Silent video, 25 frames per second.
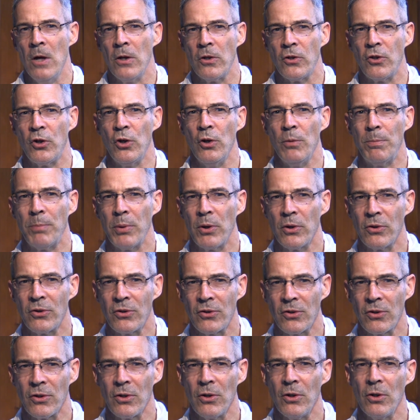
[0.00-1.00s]
to
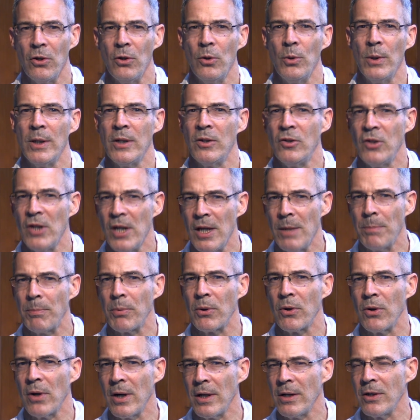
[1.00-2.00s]
pursue a
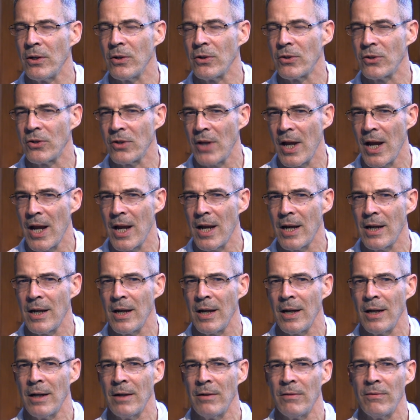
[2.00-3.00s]
deeper
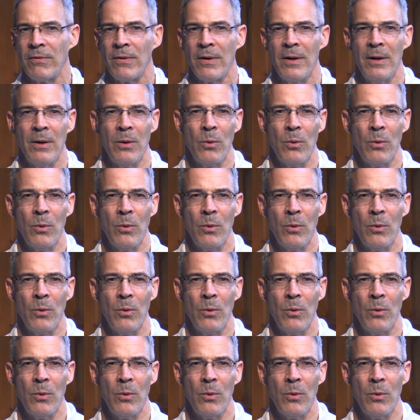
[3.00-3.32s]
understanding of